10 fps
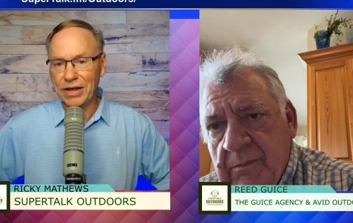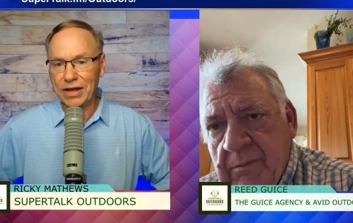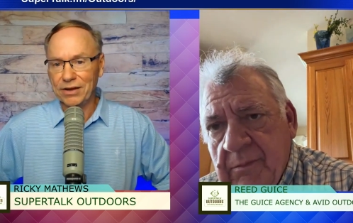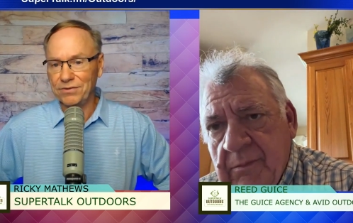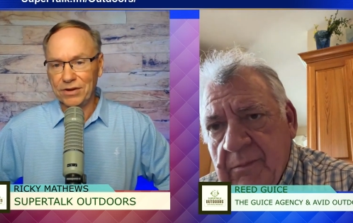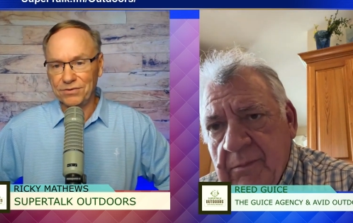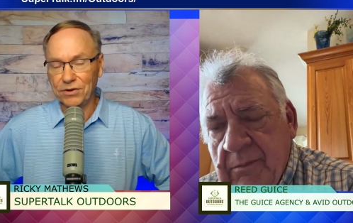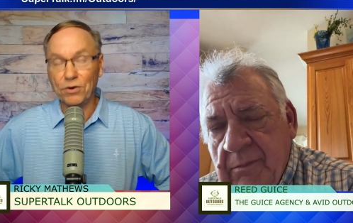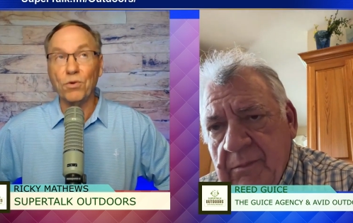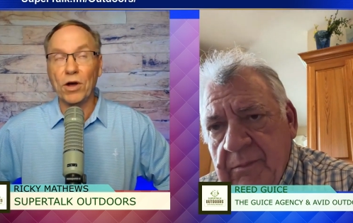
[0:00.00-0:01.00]
Speaker 1: that is this
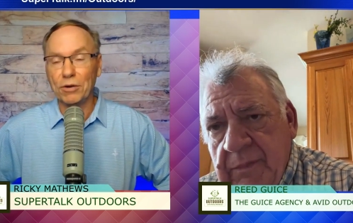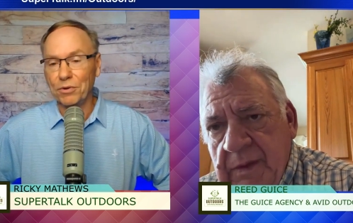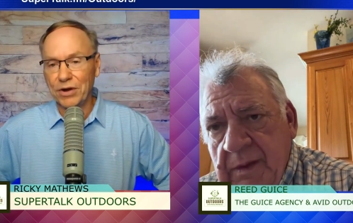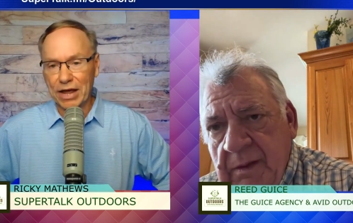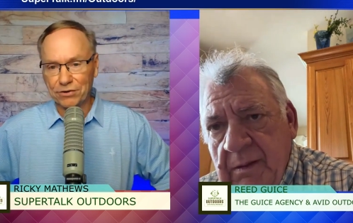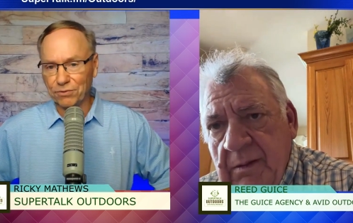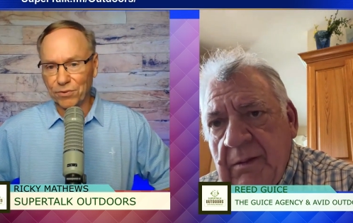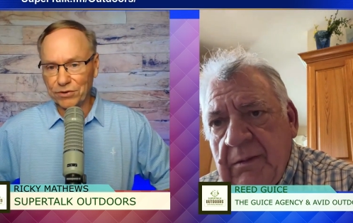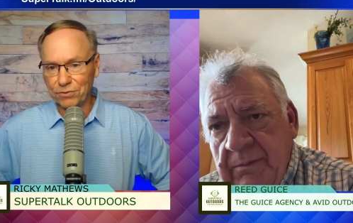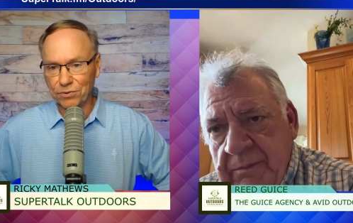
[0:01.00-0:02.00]
incredible natural
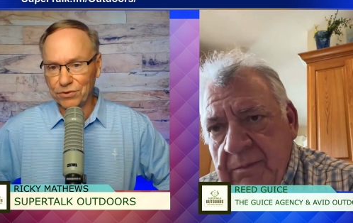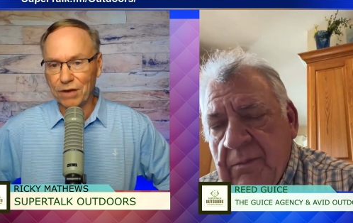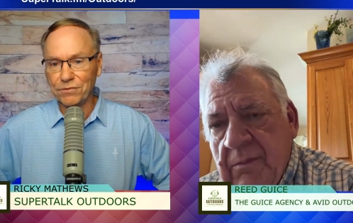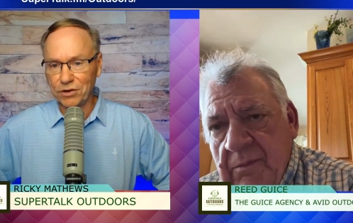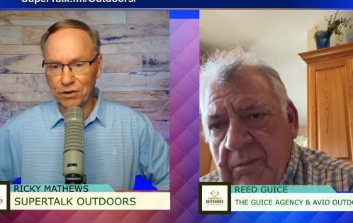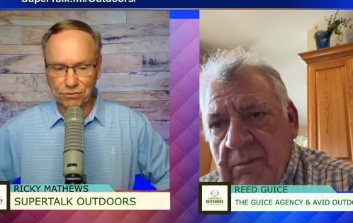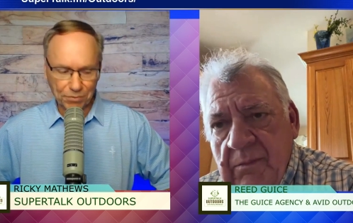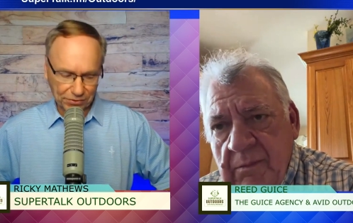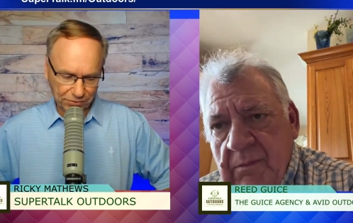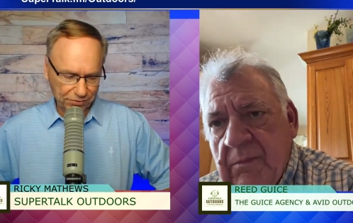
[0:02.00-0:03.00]
resource off the coast
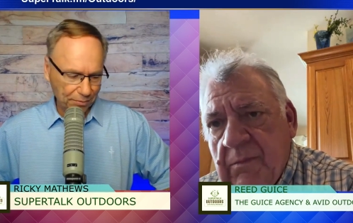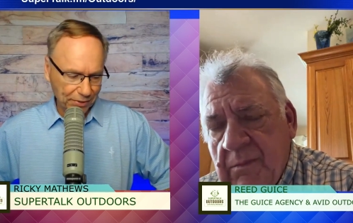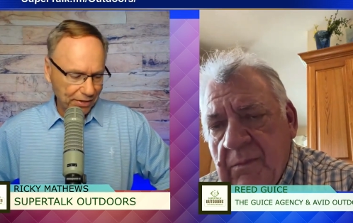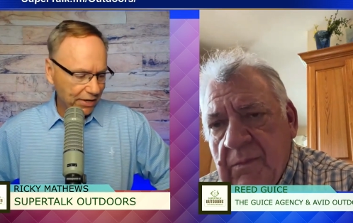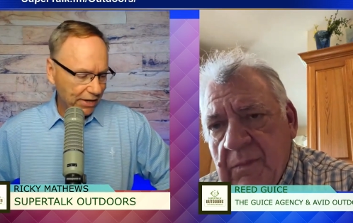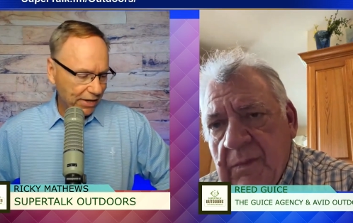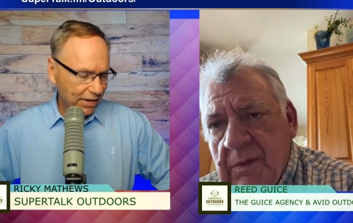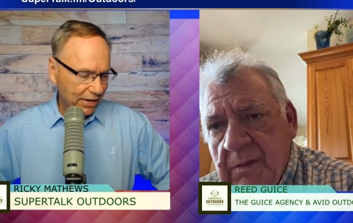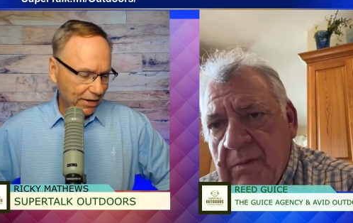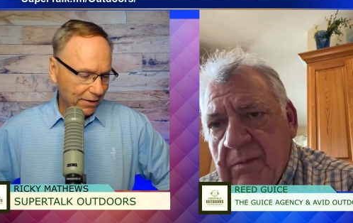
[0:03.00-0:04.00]
of Mississippi.
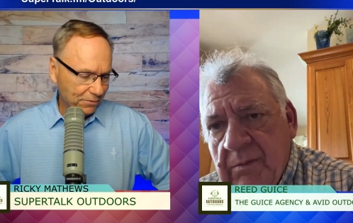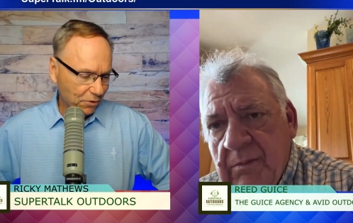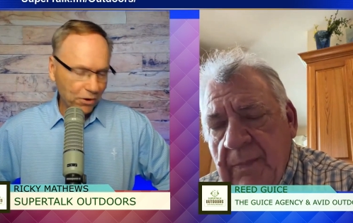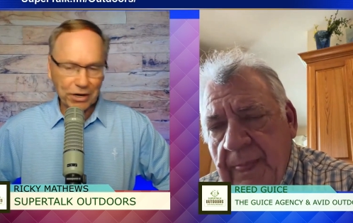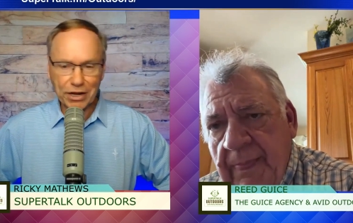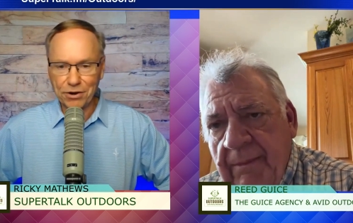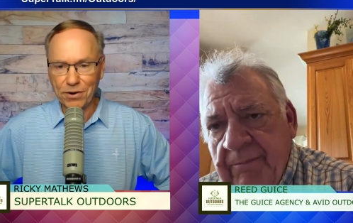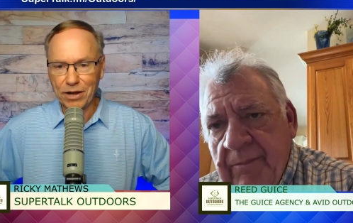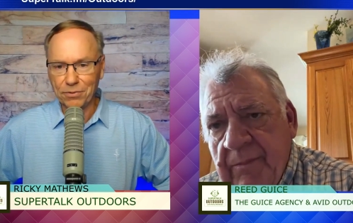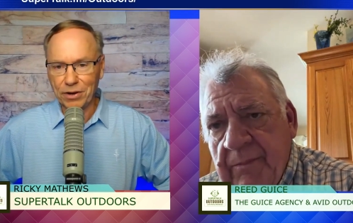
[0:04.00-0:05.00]
Uh, it's hard to get
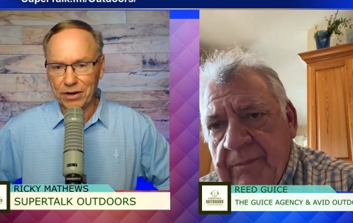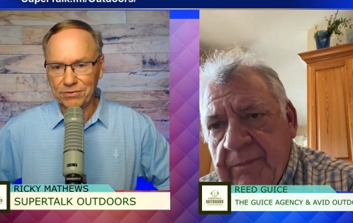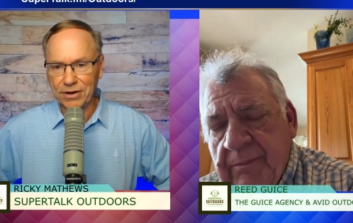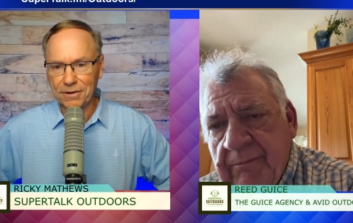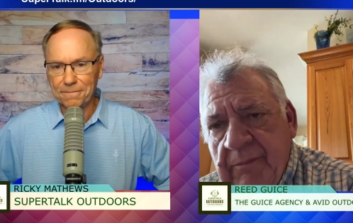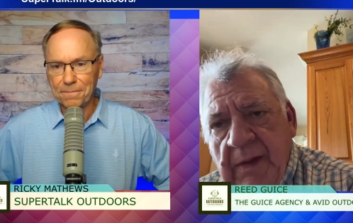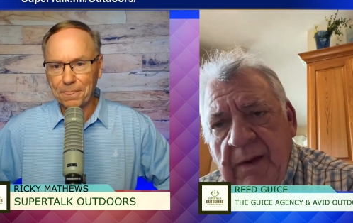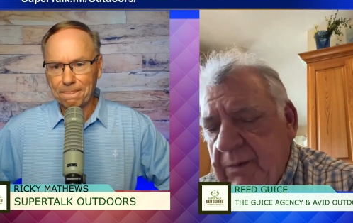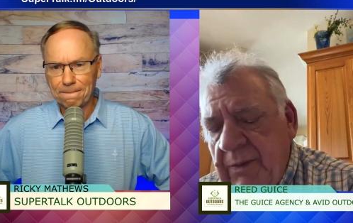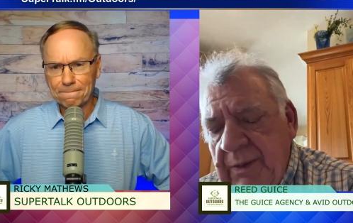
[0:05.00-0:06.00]
your head around, isn't it?
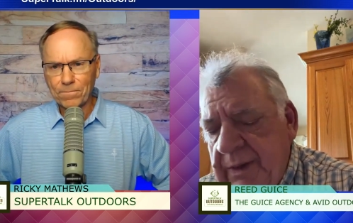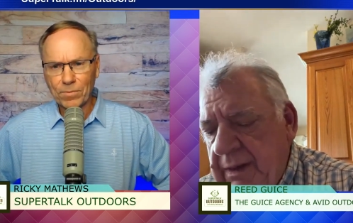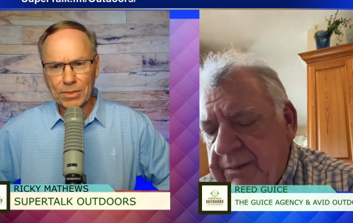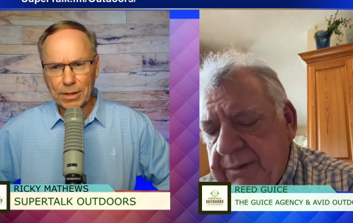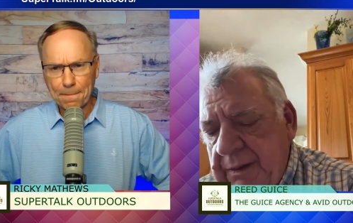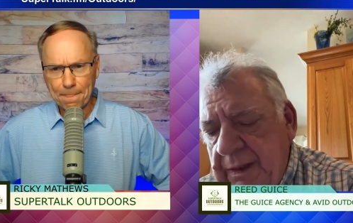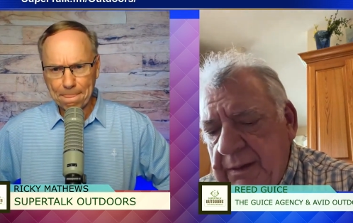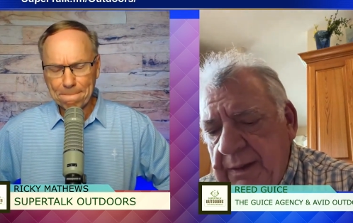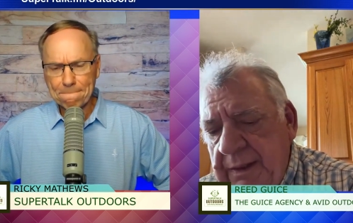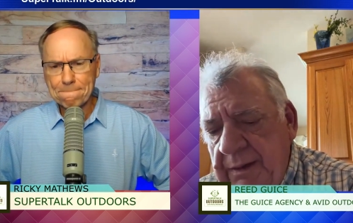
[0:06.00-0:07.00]
Speaker 2: It really is, and
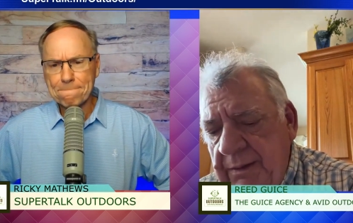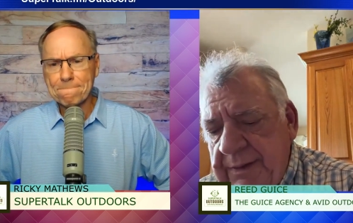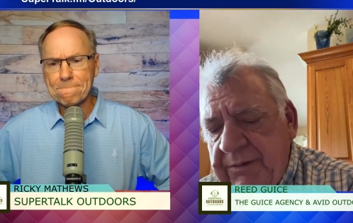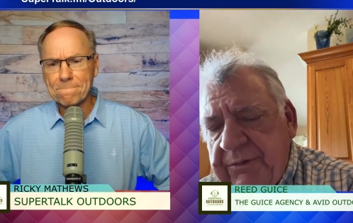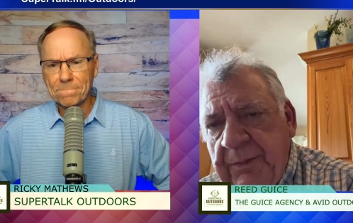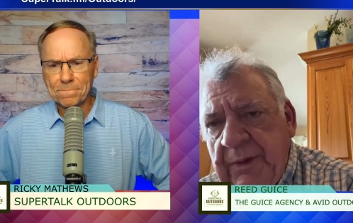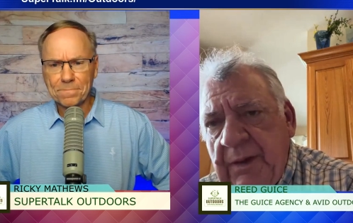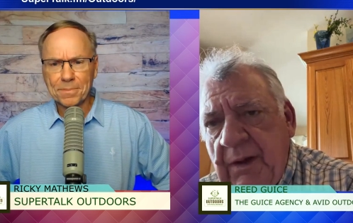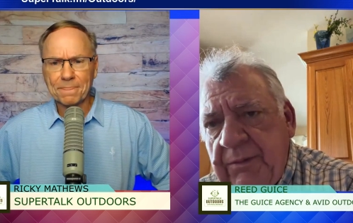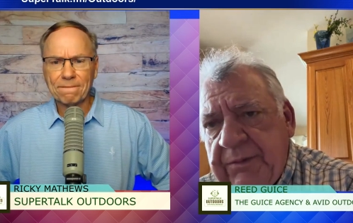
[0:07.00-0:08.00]
and you know this
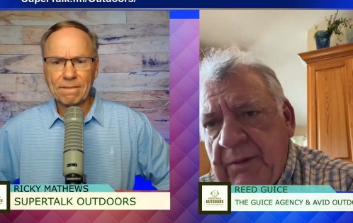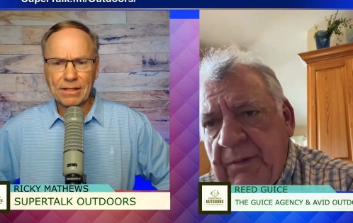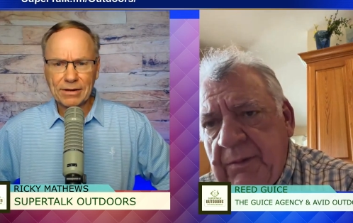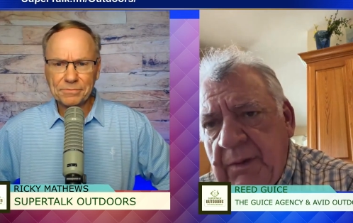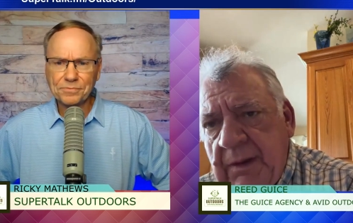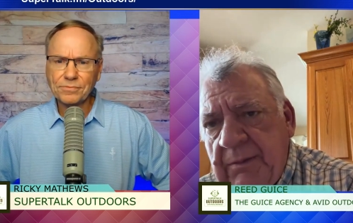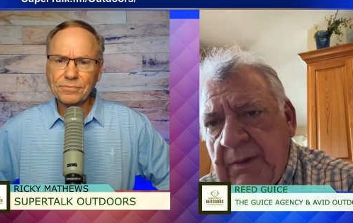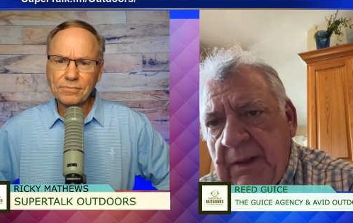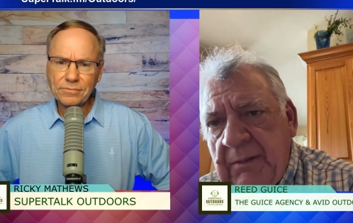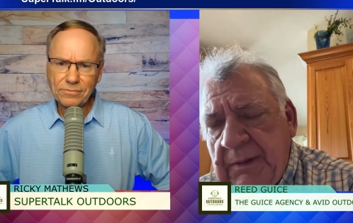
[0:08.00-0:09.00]
would also uh,
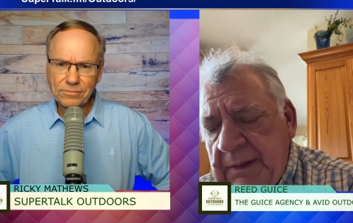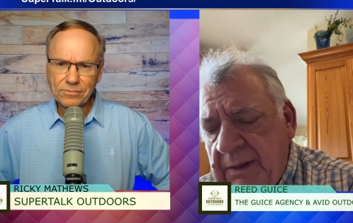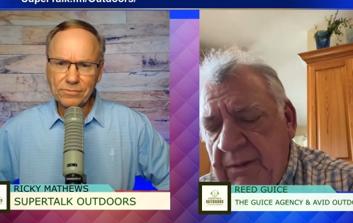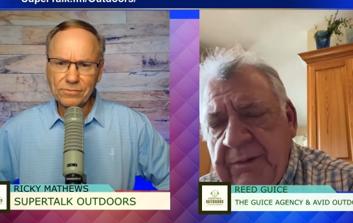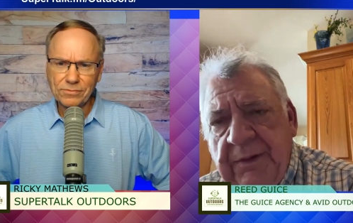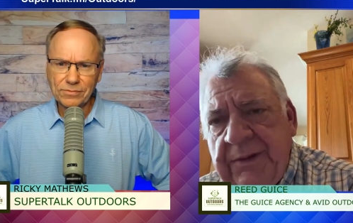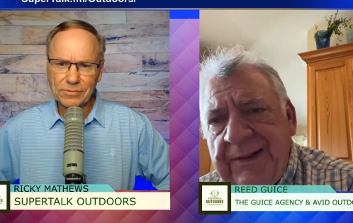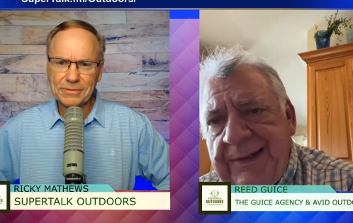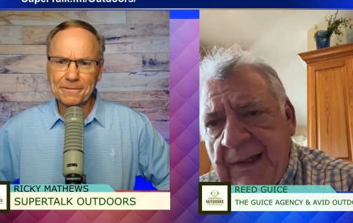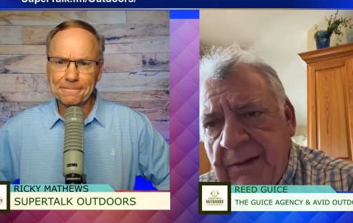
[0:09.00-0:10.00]
uh, goes
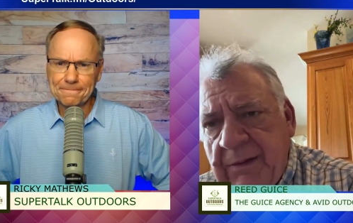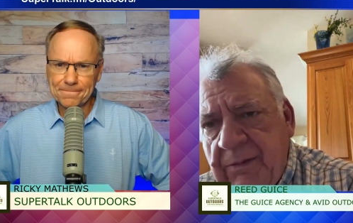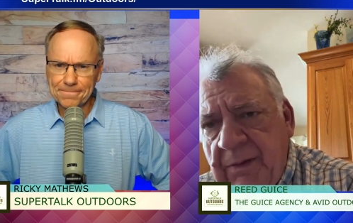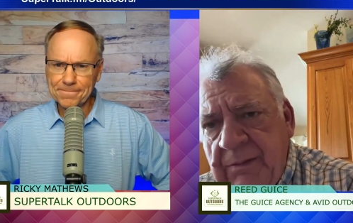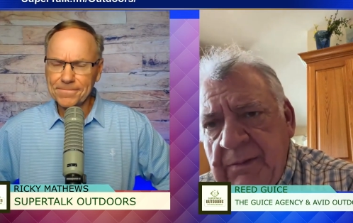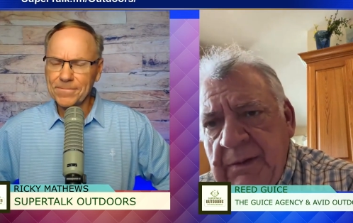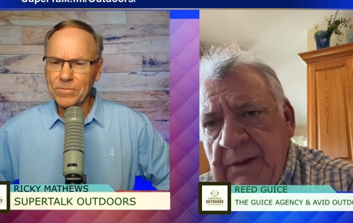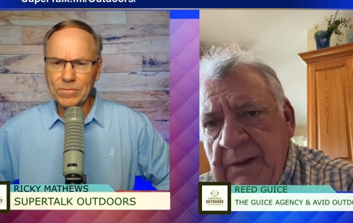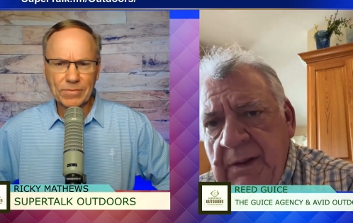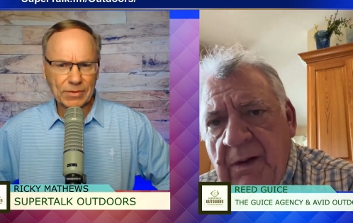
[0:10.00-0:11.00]
into Delacroix,
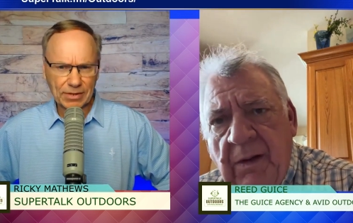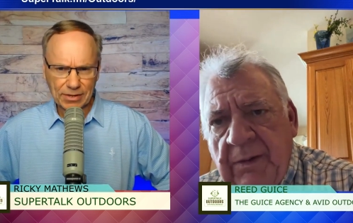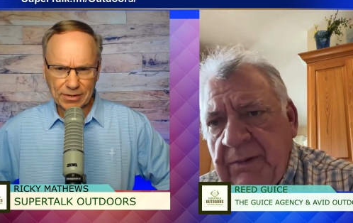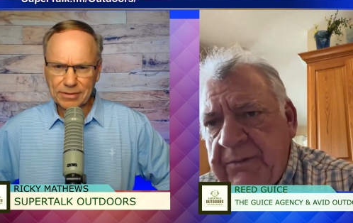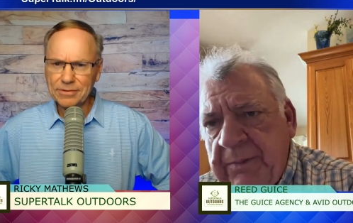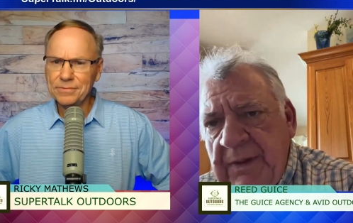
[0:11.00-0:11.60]
all those